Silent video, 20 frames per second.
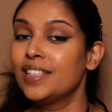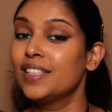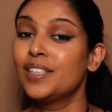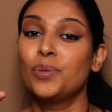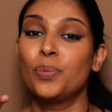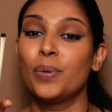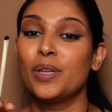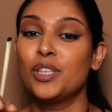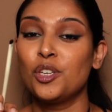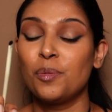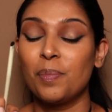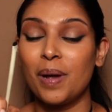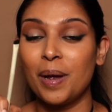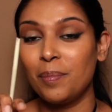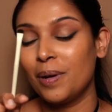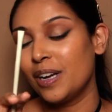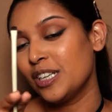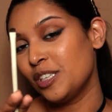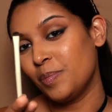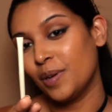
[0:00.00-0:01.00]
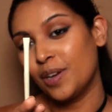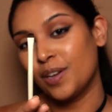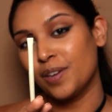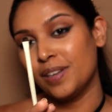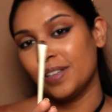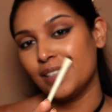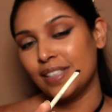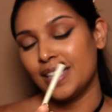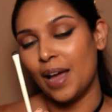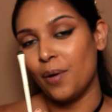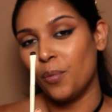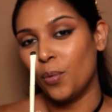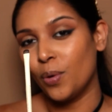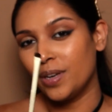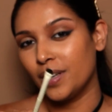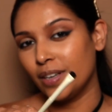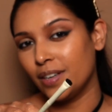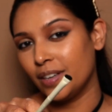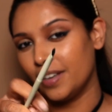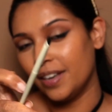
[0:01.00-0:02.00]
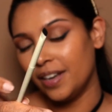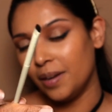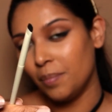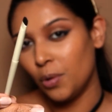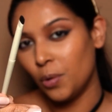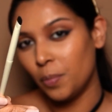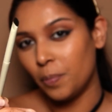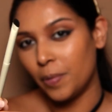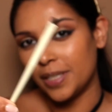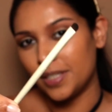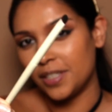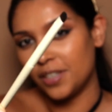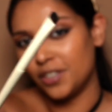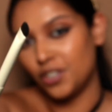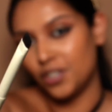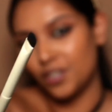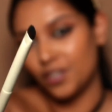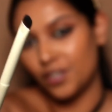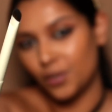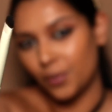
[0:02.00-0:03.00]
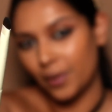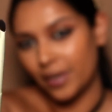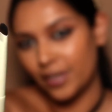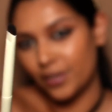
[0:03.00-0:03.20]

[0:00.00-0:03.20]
just switched my brush because I wanted a little more precision, so I